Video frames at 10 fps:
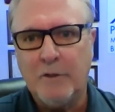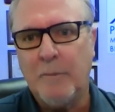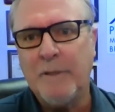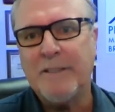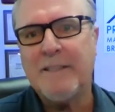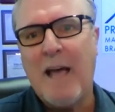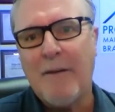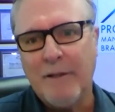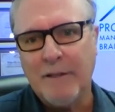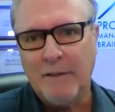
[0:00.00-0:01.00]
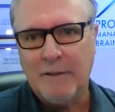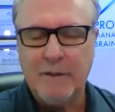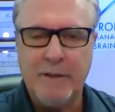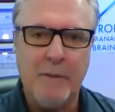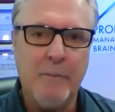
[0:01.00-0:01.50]
You should be staffing
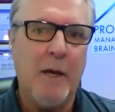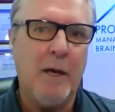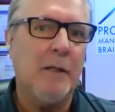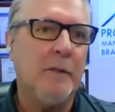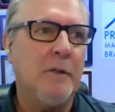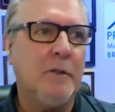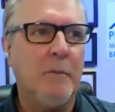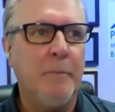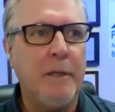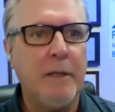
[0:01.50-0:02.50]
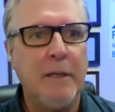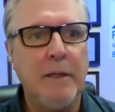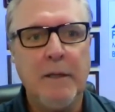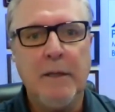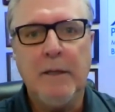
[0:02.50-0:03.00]
to that model. You should
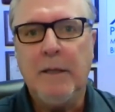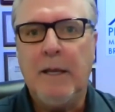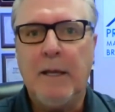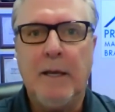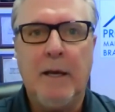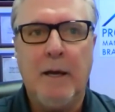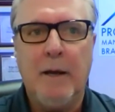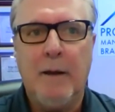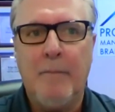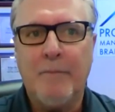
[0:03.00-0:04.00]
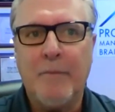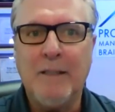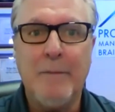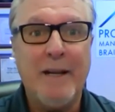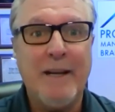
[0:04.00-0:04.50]
be
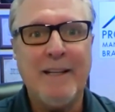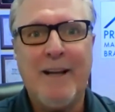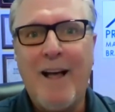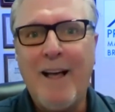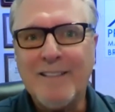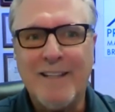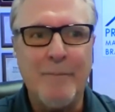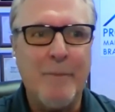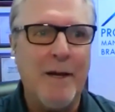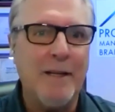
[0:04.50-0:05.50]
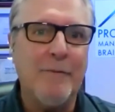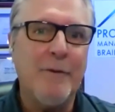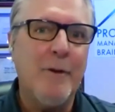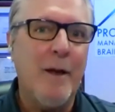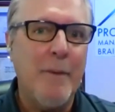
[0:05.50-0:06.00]
eliminating costs to that model
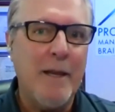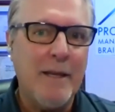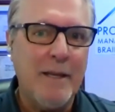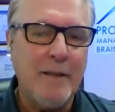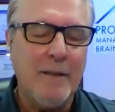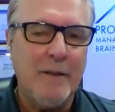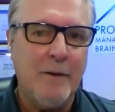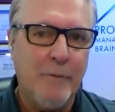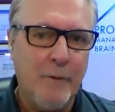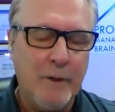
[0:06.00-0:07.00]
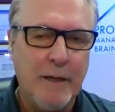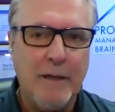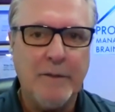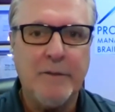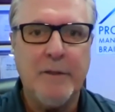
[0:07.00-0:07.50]
if you're not making your
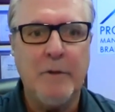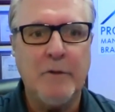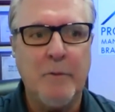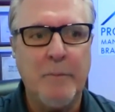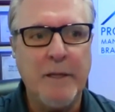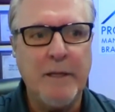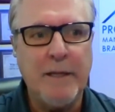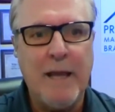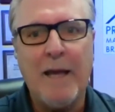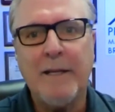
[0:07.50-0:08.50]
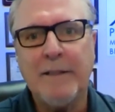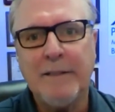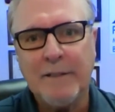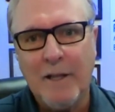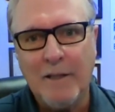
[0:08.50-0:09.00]
forecast. You should be adding
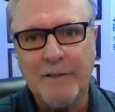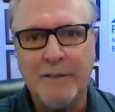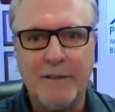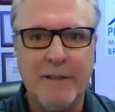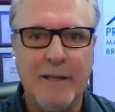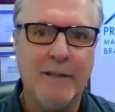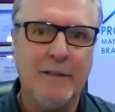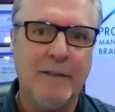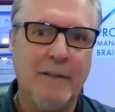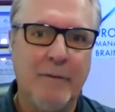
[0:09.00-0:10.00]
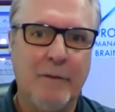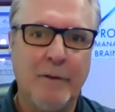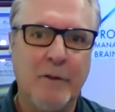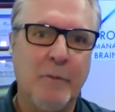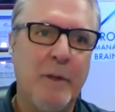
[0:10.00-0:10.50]
technologies to that level.
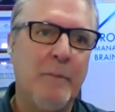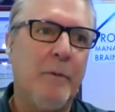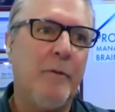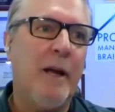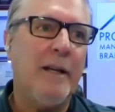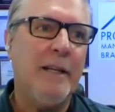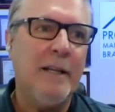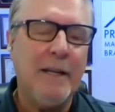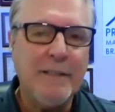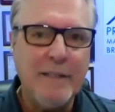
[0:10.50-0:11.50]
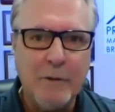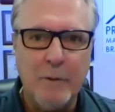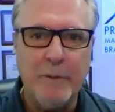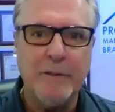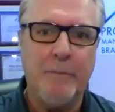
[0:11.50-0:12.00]
You should be providing IT
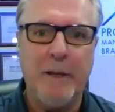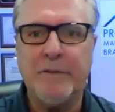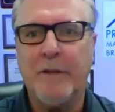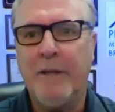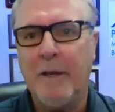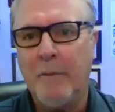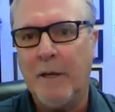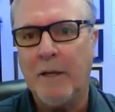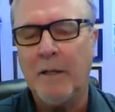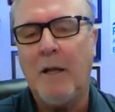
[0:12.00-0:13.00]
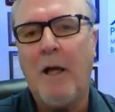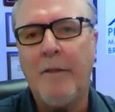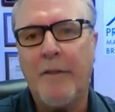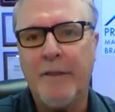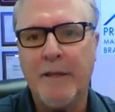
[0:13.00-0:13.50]
equipment based on that model,
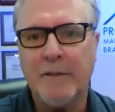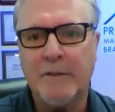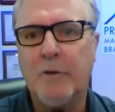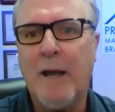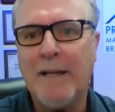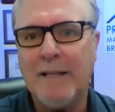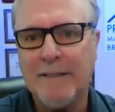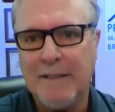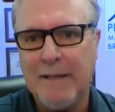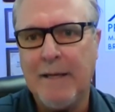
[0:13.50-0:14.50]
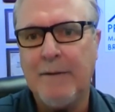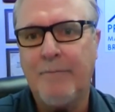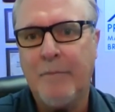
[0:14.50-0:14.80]
all the things tracking to that.